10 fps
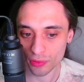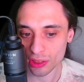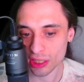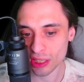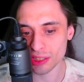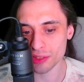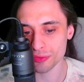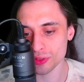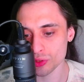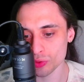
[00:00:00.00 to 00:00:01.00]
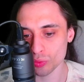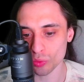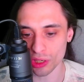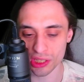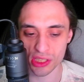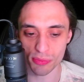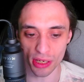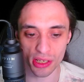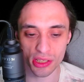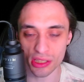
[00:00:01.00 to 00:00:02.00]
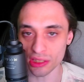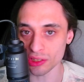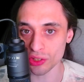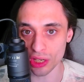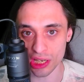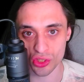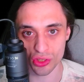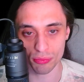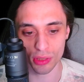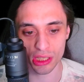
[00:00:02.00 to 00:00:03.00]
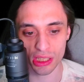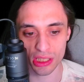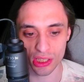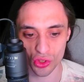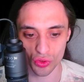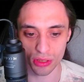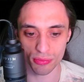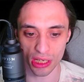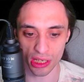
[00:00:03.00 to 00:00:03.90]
And if you want to spend a little extra money, get a Stream Deck,